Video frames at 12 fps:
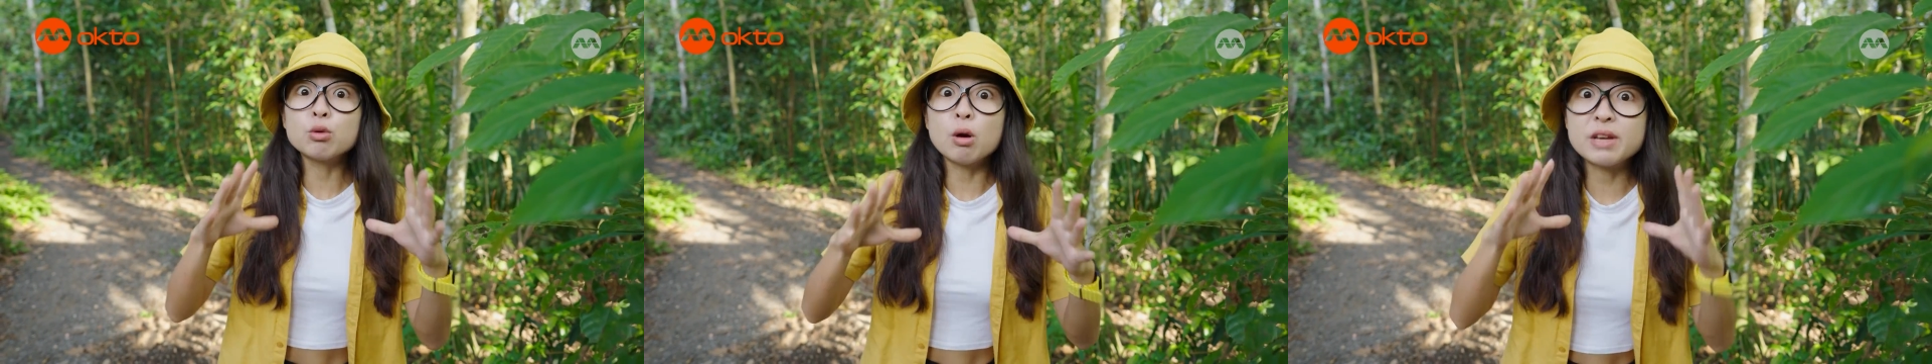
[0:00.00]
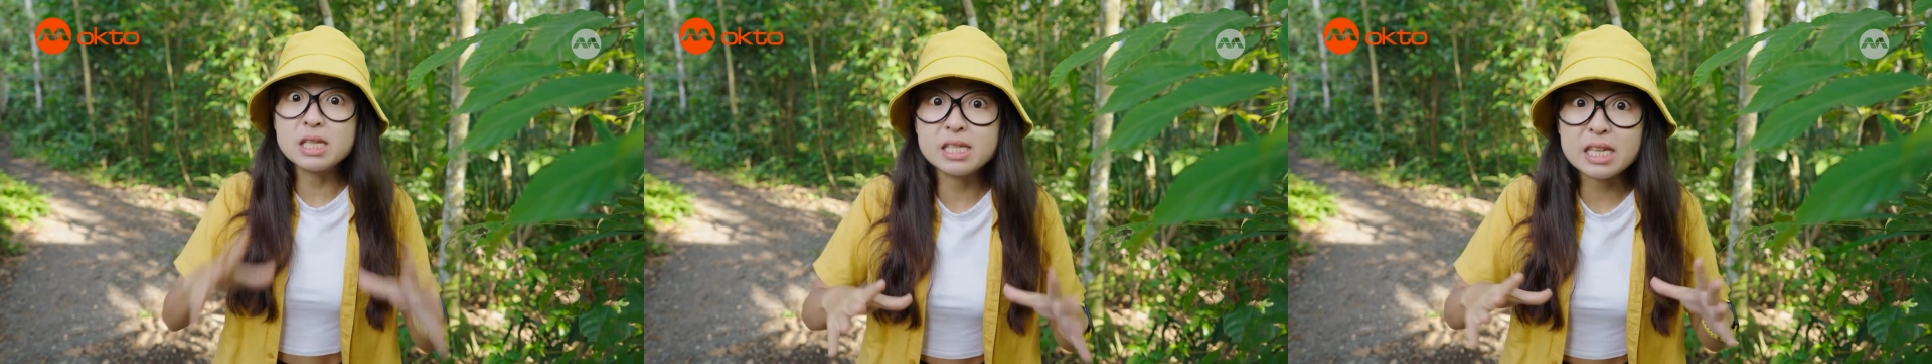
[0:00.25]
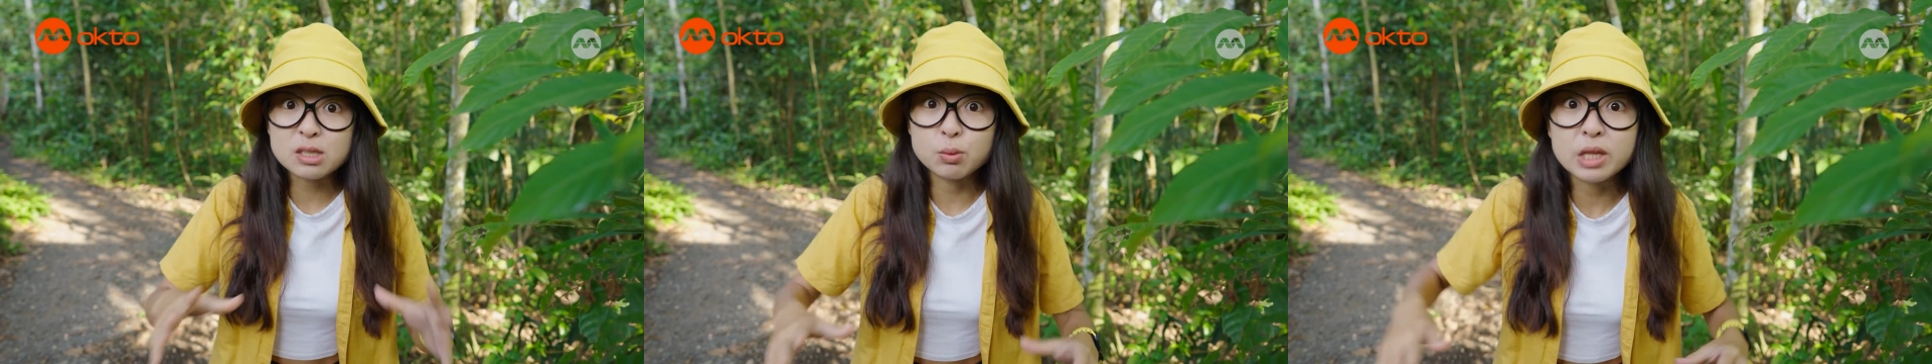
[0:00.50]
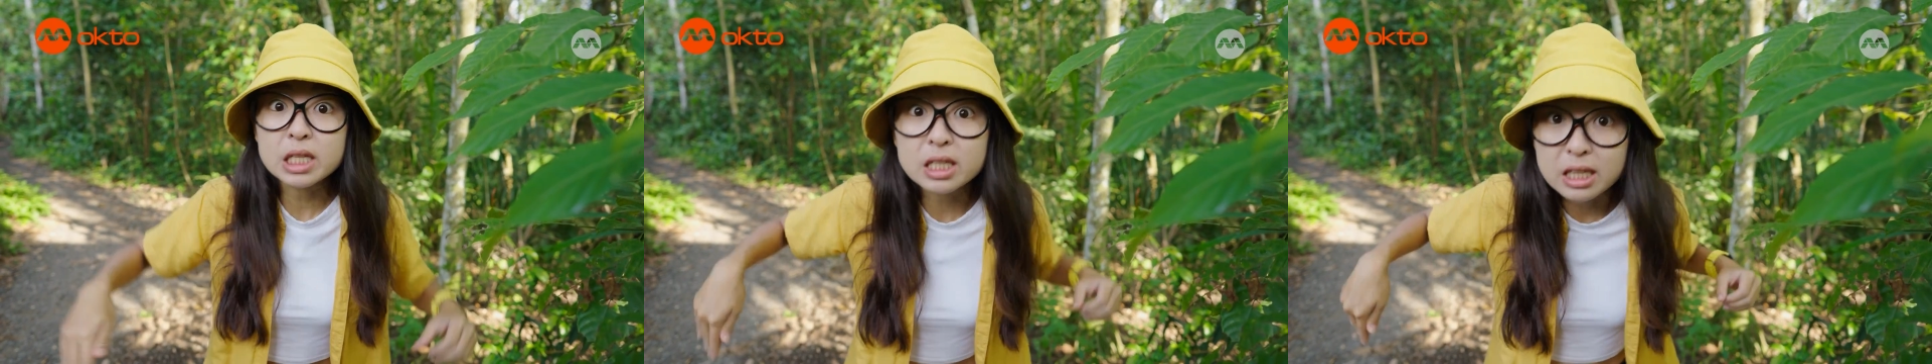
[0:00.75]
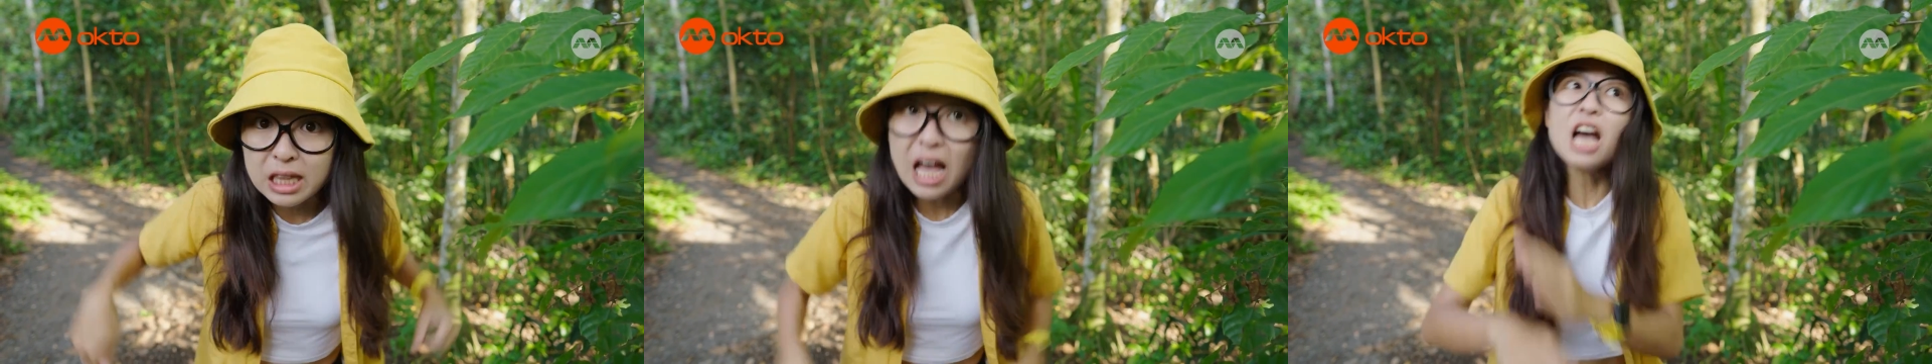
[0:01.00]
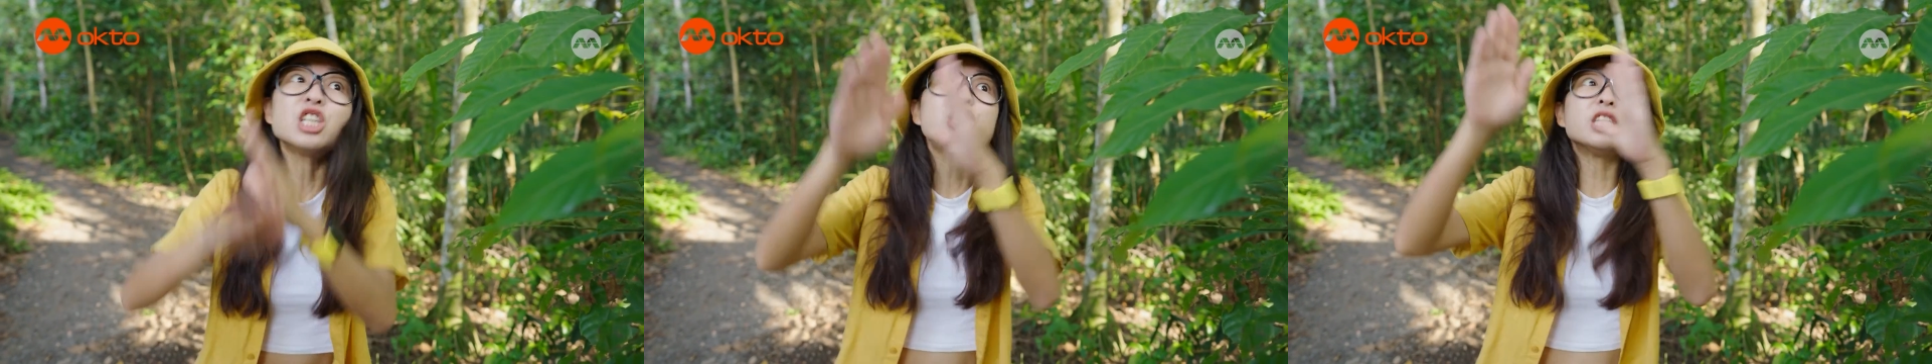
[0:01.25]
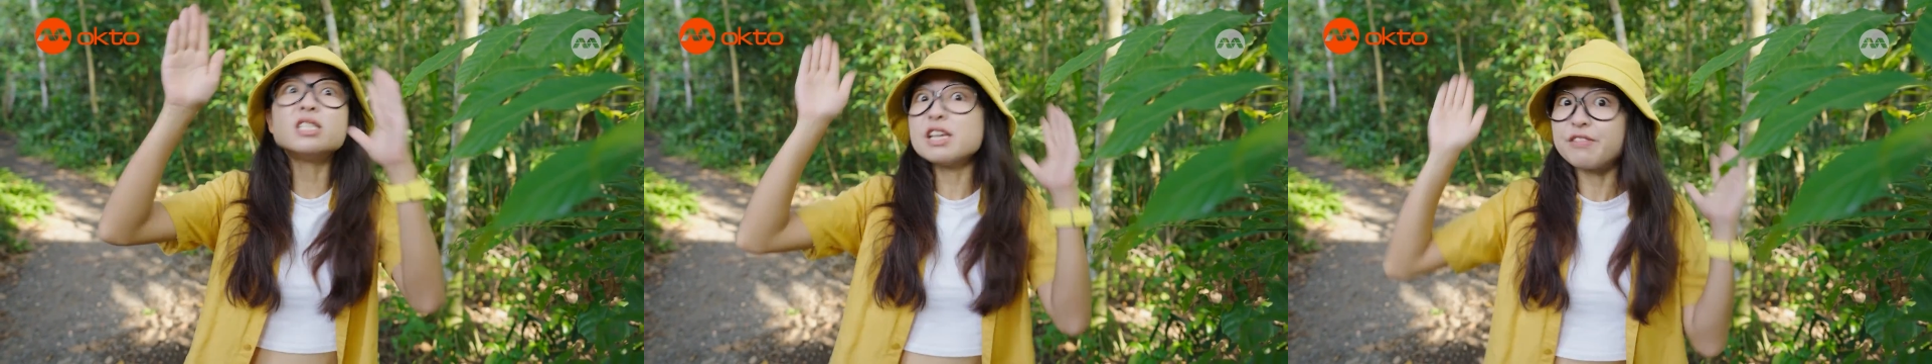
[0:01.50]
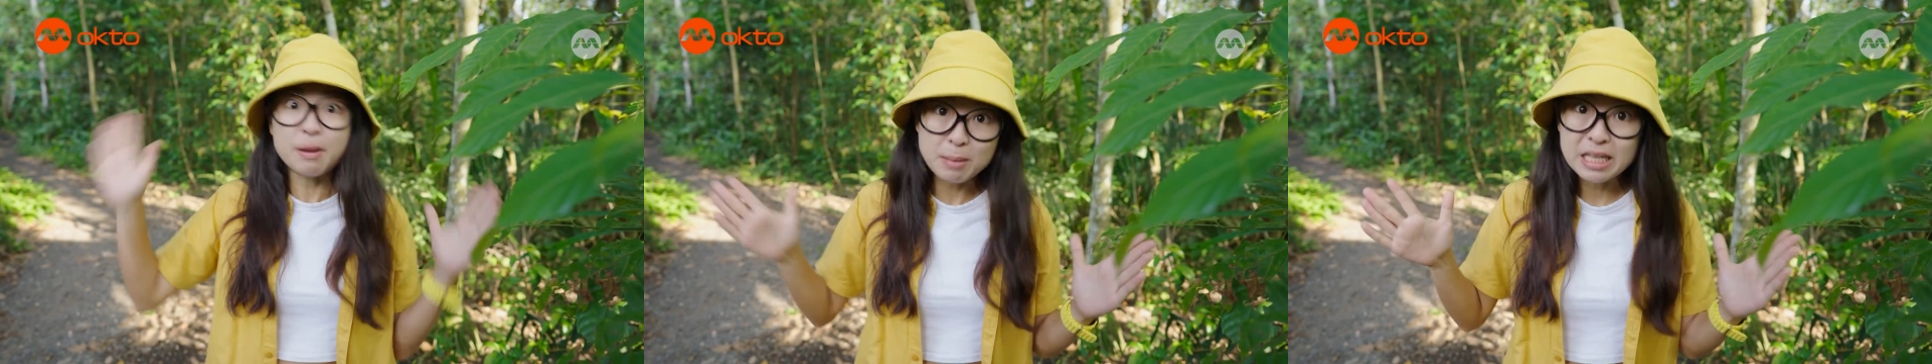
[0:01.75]
of insects within the large insect
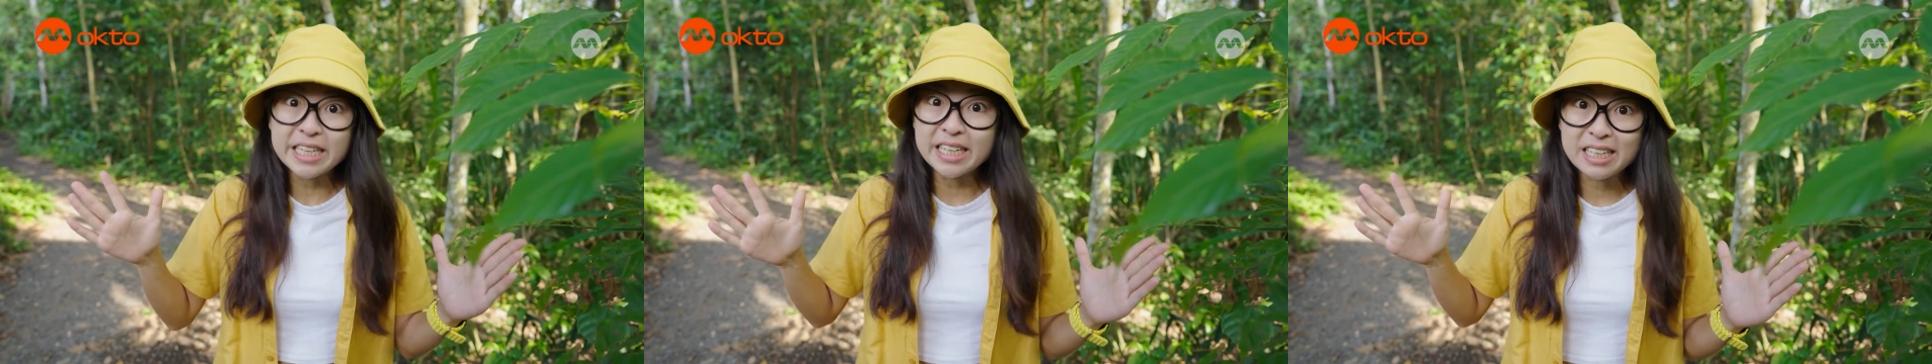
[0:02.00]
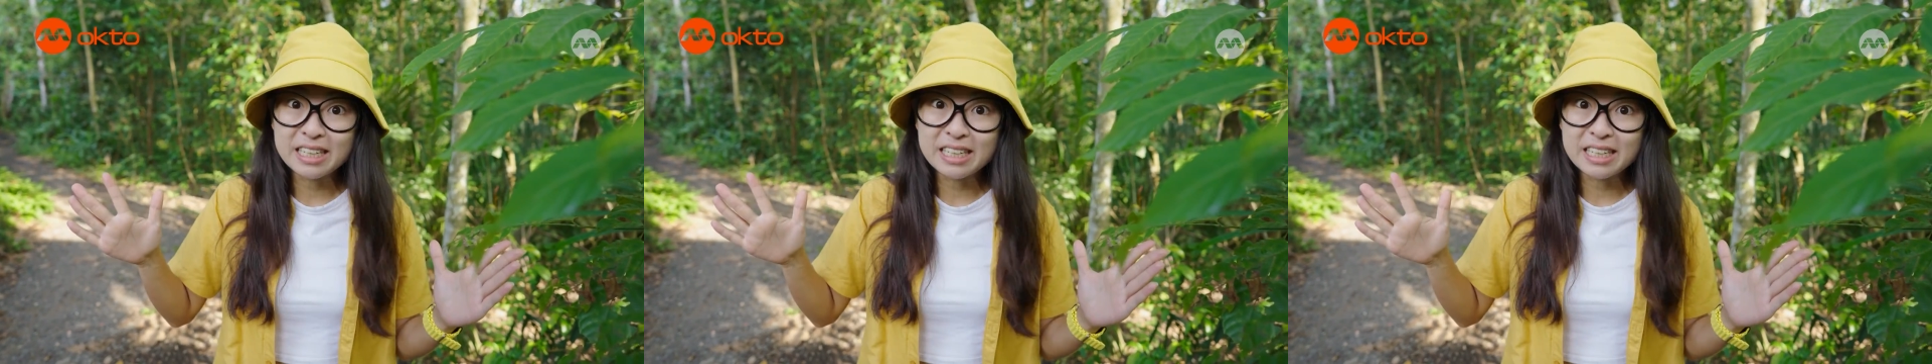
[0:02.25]
family.